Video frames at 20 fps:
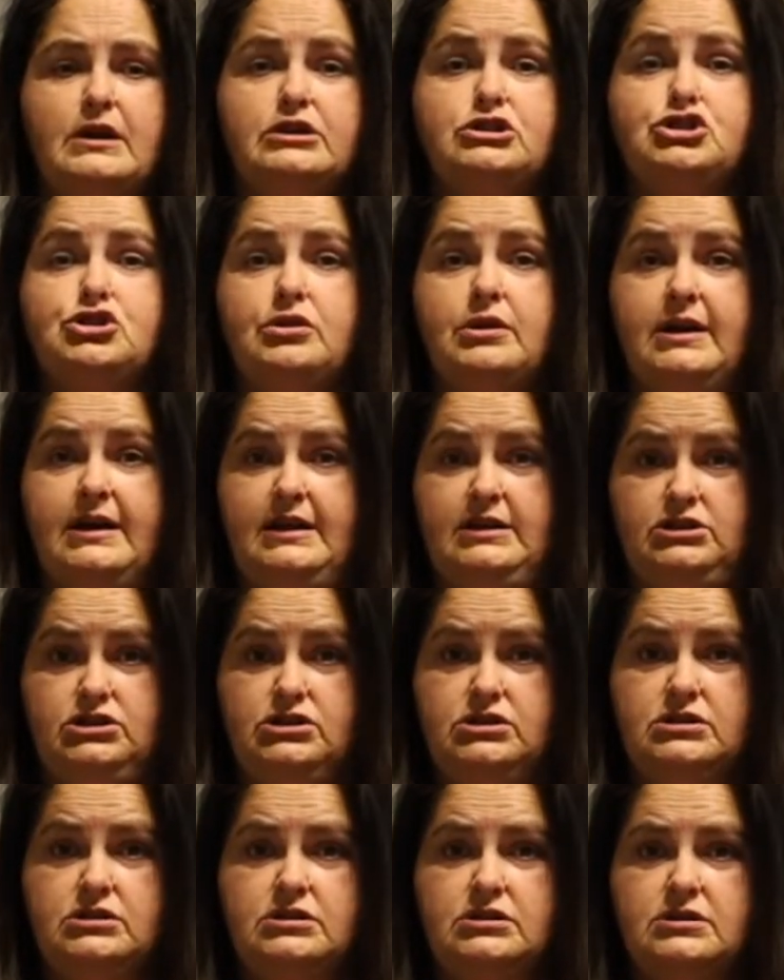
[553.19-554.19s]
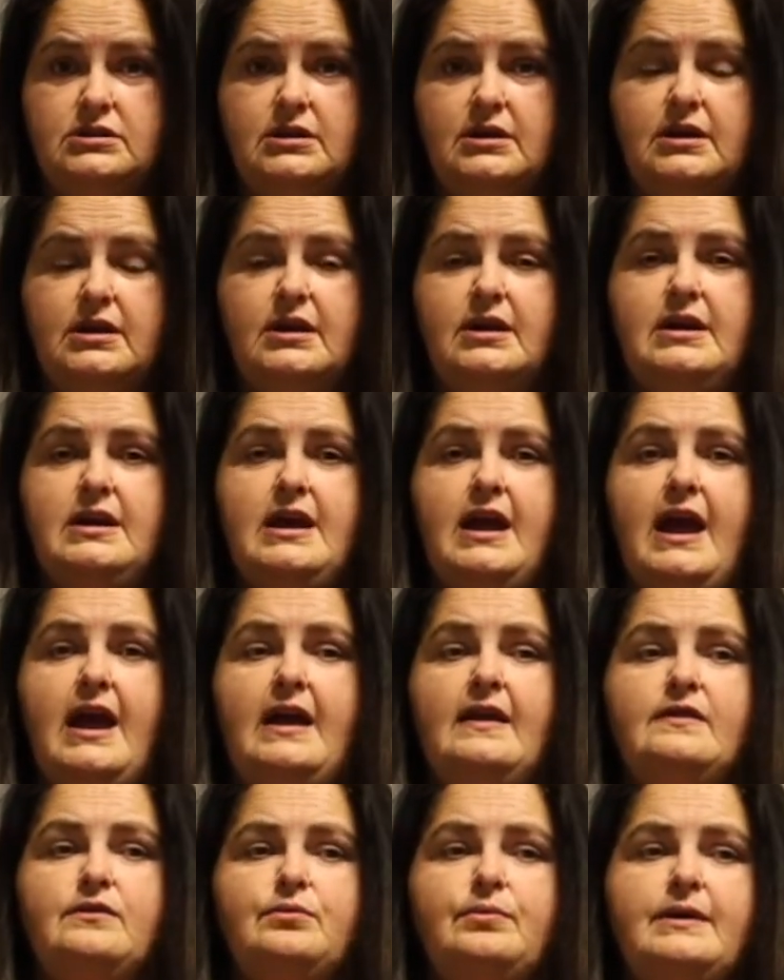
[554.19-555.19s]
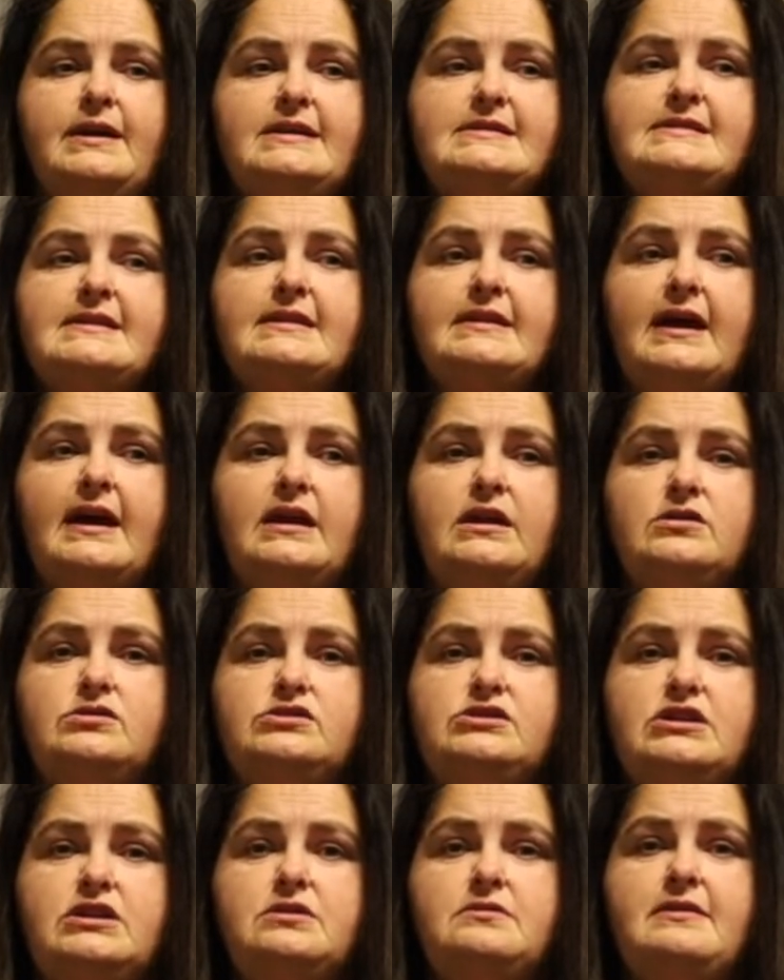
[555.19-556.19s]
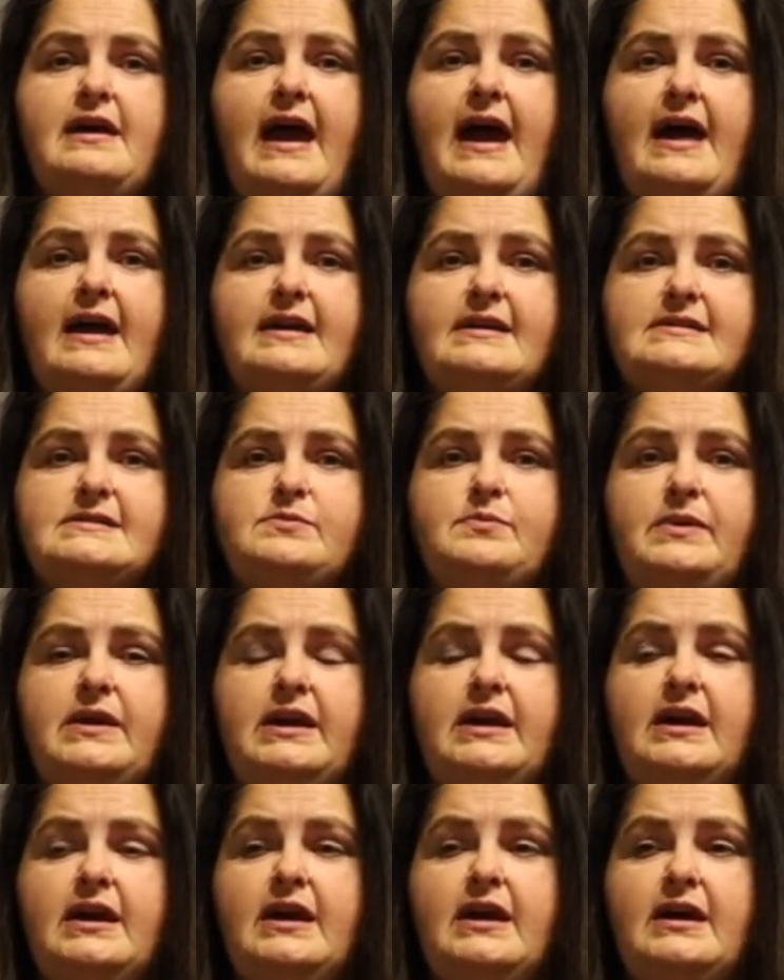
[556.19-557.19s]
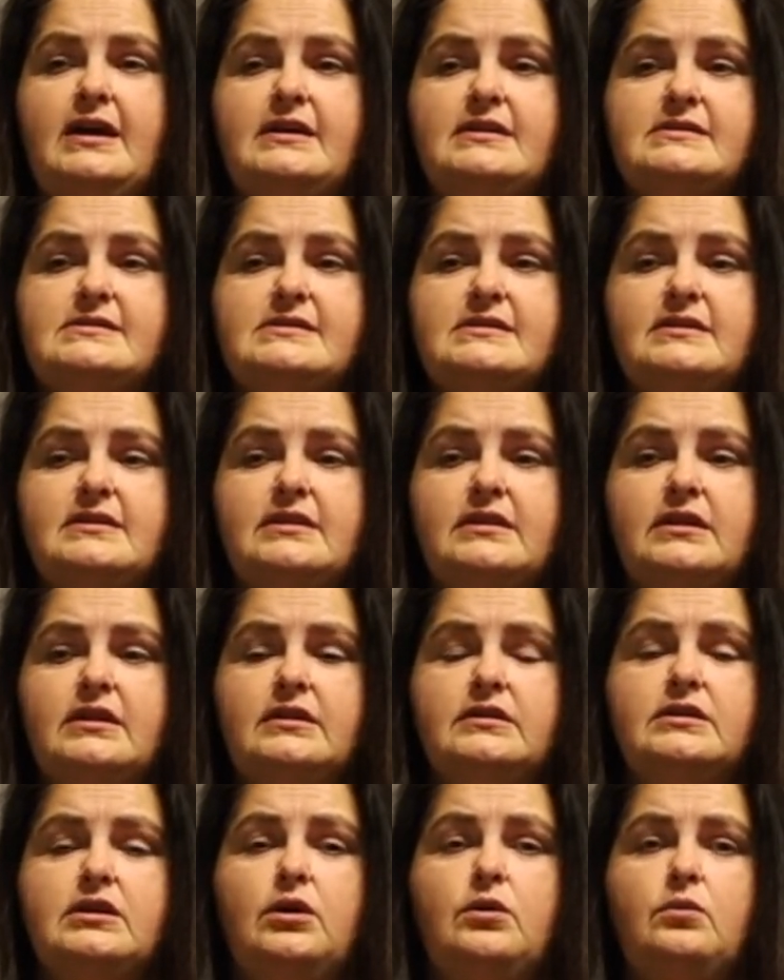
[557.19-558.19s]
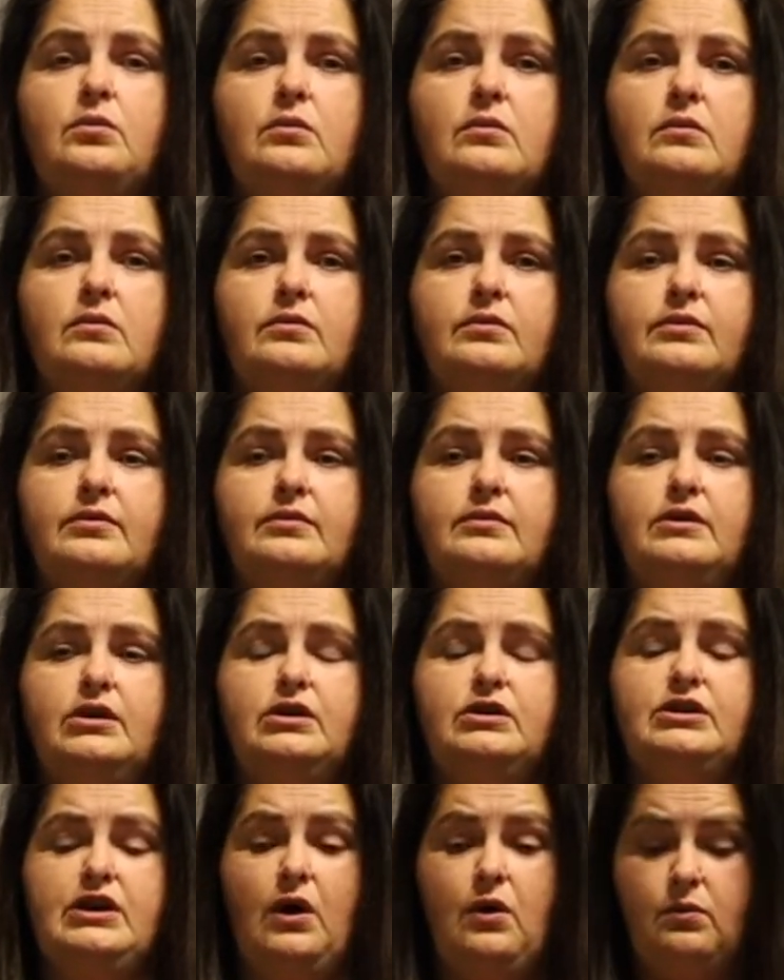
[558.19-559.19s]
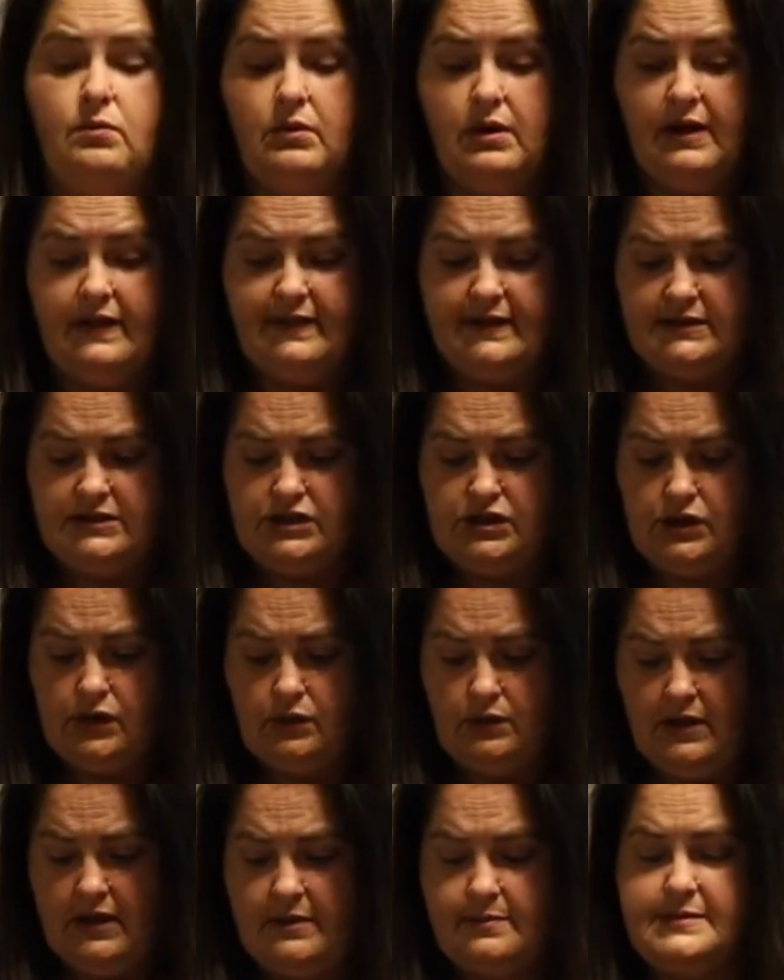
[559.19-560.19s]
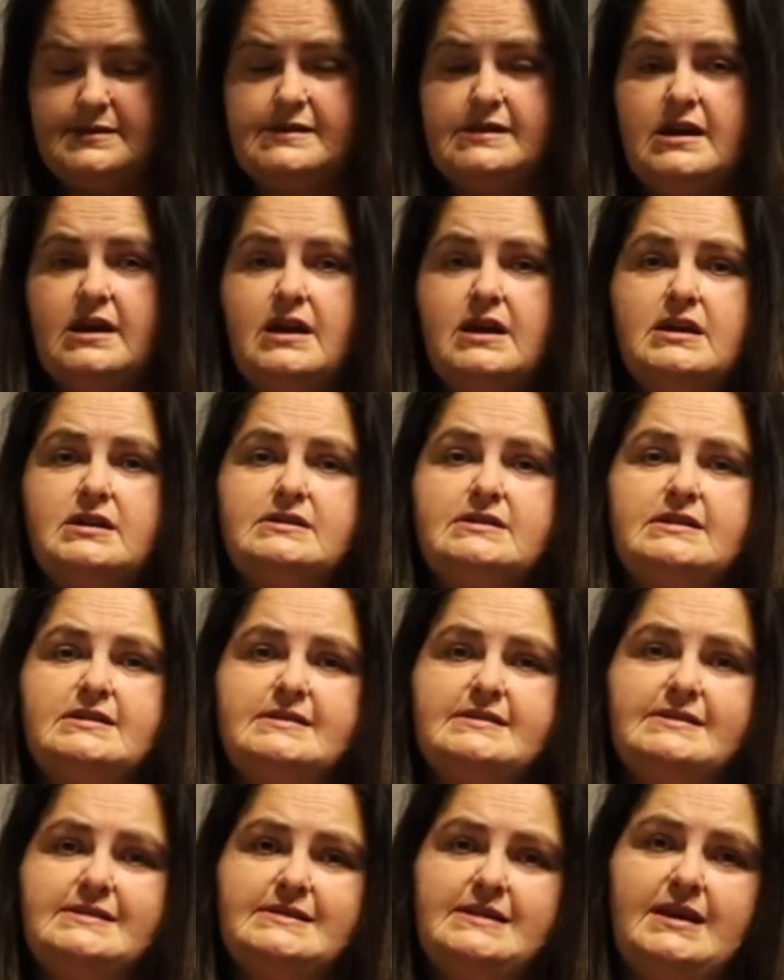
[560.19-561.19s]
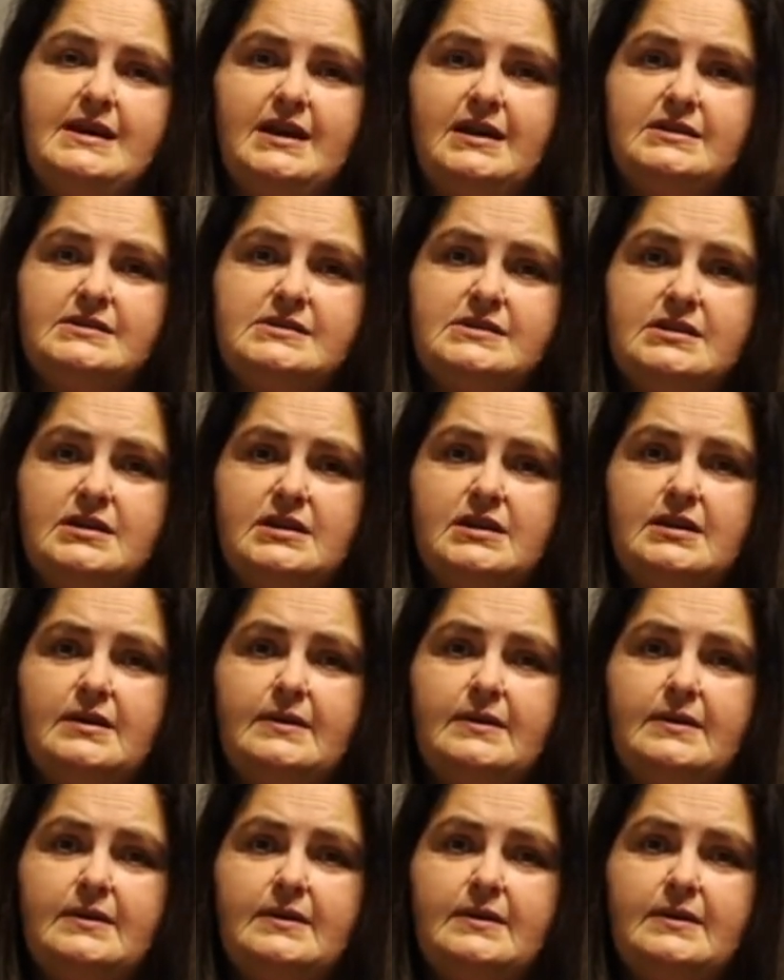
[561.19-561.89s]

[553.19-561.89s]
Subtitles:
trench. And the reason that you do that is because you don't want the tulips to sit